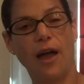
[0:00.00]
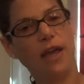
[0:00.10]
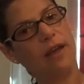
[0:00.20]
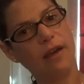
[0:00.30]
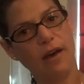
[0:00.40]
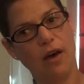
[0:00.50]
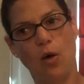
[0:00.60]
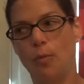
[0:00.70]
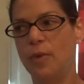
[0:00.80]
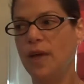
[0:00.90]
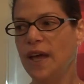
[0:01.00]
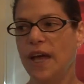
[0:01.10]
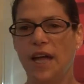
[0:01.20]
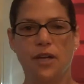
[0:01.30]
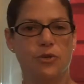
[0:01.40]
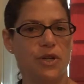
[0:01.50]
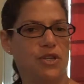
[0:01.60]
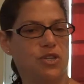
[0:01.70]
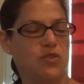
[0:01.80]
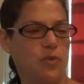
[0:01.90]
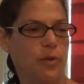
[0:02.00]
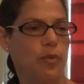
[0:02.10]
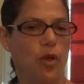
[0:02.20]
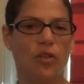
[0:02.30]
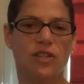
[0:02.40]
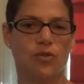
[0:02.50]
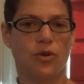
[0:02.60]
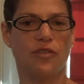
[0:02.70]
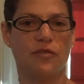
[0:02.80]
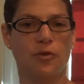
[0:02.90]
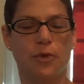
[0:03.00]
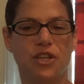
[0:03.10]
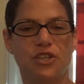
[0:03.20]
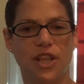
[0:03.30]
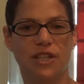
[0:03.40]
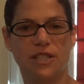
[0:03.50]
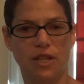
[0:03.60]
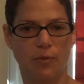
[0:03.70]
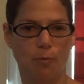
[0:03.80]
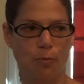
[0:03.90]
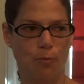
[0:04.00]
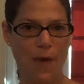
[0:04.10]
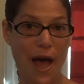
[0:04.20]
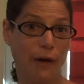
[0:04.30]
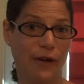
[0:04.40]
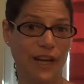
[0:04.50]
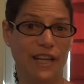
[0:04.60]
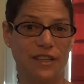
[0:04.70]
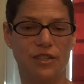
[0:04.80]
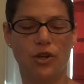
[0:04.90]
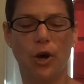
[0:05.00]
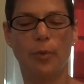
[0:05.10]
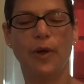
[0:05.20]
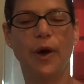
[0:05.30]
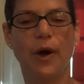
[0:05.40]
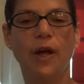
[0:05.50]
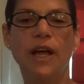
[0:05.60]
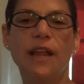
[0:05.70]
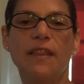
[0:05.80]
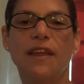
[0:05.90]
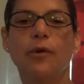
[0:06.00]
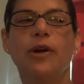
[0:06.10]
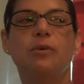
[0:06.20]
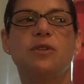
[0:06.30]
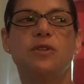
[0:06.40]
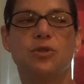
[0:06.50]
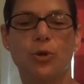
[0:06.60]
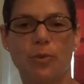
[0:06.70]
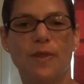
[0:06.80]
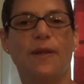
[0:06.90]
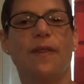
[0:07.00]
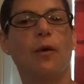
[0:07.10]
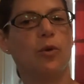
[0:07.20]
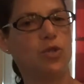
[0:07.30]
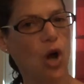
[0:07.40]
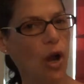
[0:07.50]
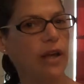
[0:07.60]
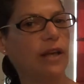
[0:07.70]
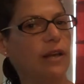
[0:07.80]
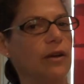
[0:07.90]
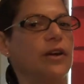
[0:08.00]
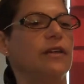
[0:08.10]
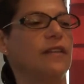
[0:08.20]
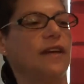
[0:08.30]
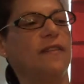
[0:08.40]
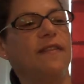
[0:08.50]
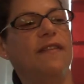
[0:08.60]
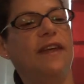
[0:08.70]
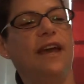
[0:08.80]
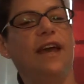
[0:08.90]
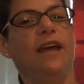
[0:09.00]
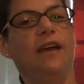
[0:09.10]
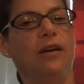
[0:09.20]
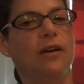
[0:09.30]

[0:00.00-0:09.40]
income, age ranges of people, all this sort of information that's aggregated into RPR, they were able to determine that they were targeting an area that they